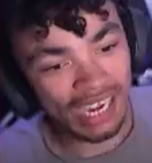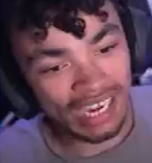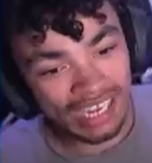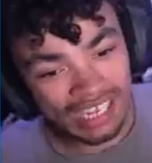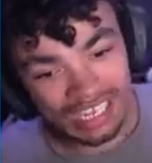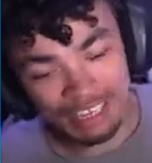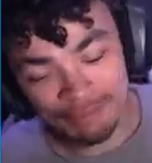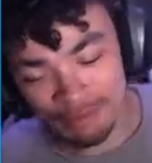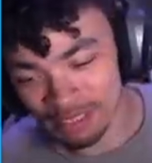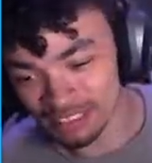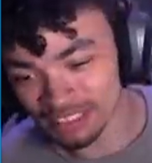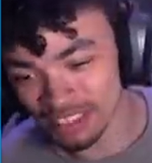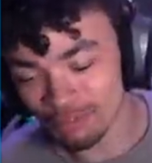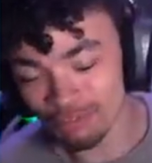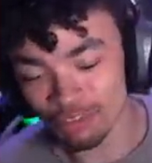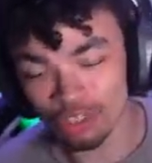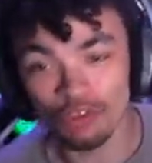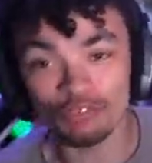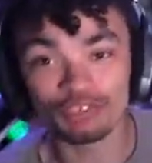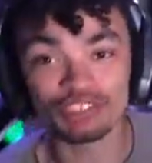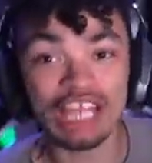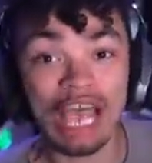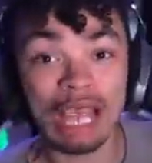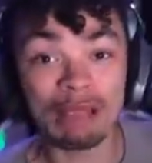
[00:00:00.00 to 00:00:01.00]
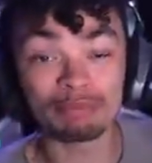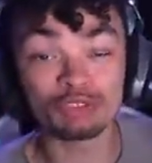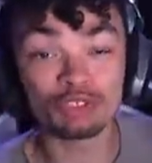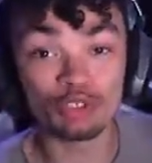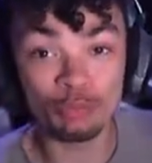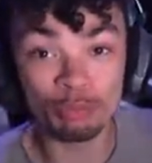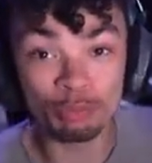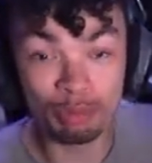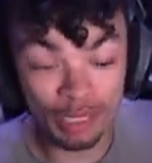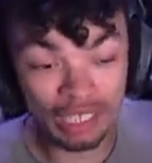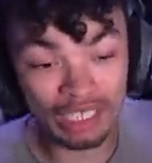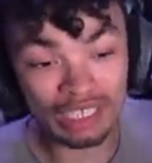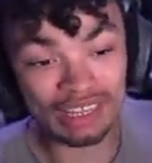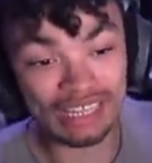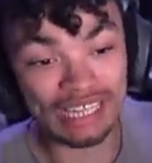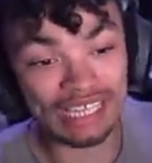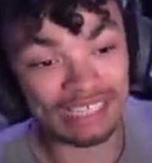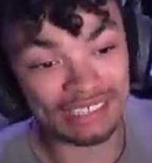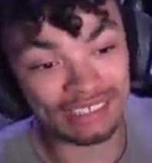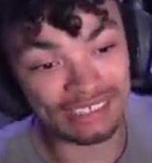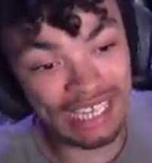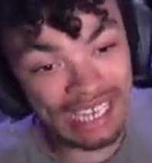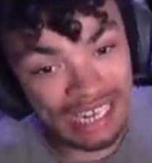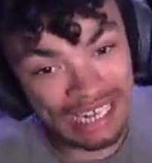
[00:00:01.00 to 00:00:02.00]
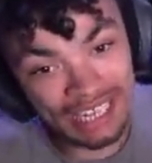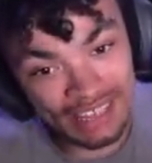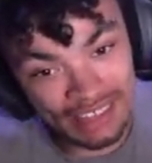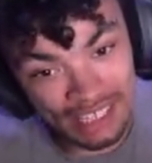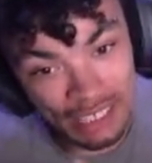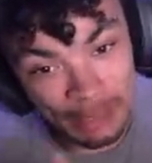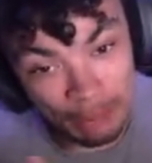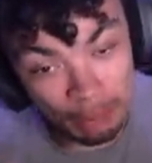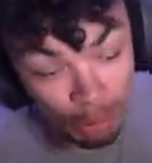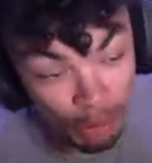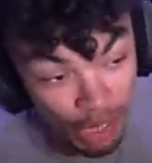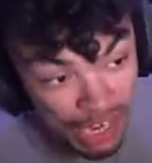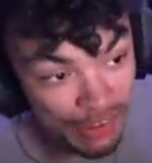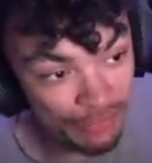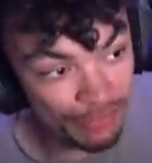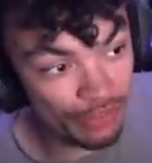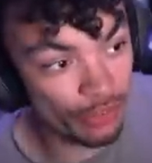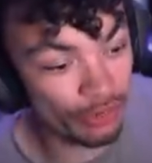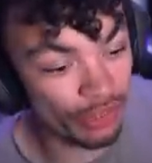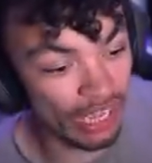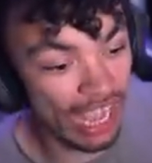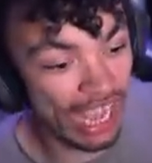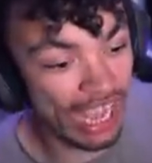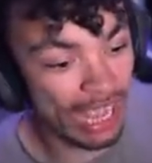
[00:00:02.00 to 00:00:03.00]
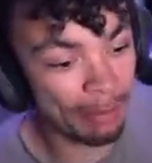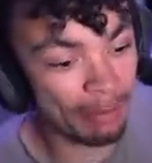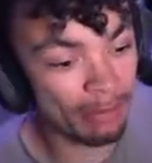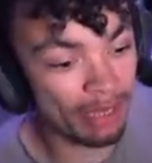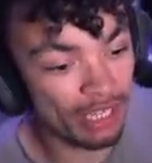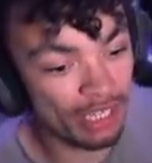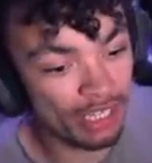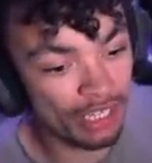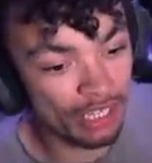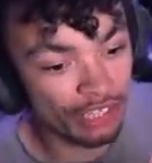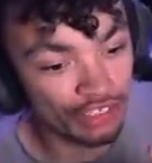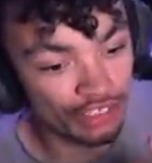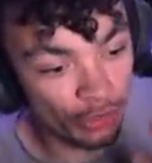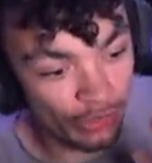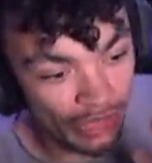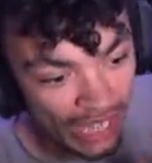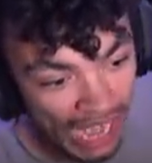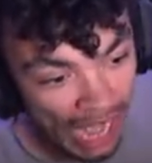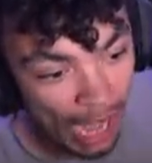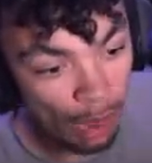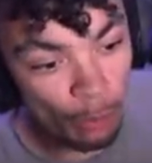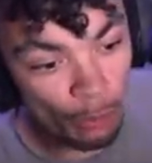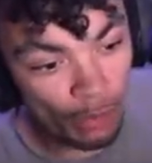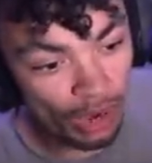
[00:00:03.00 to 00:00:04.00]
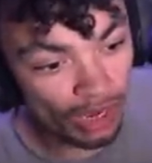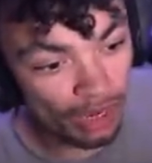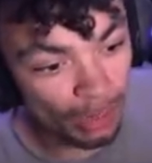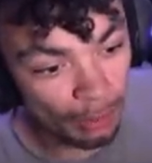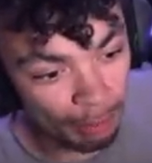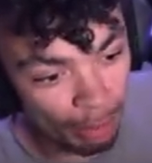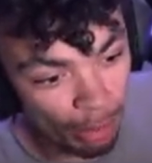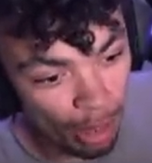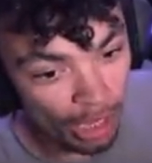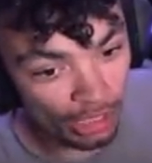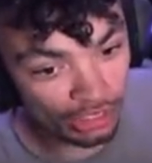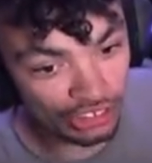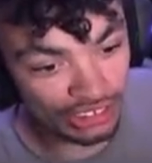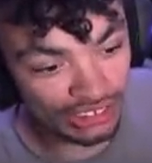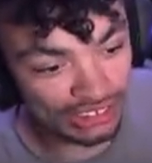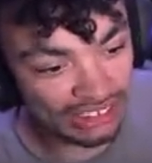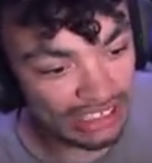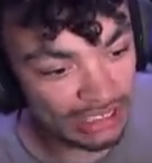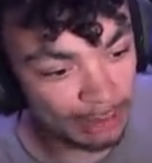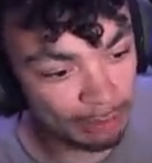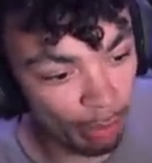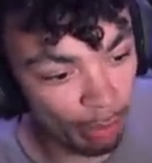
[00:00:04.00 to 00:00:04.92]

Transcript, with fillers: I didn't give myself enough time to build this in the preview game, so now we're going to purchase this